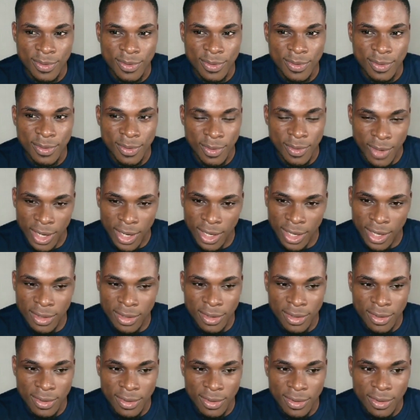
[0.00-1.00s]
Right?
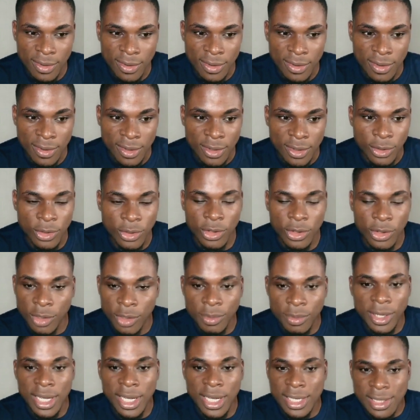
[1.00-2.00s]
You're going to
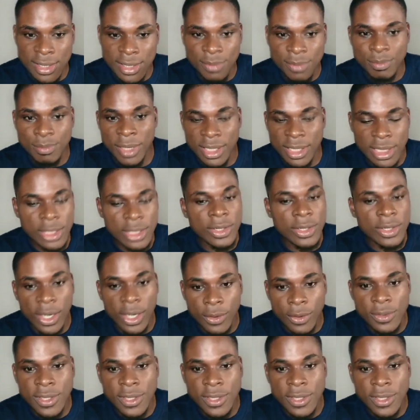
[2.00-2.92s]
be getting mental health,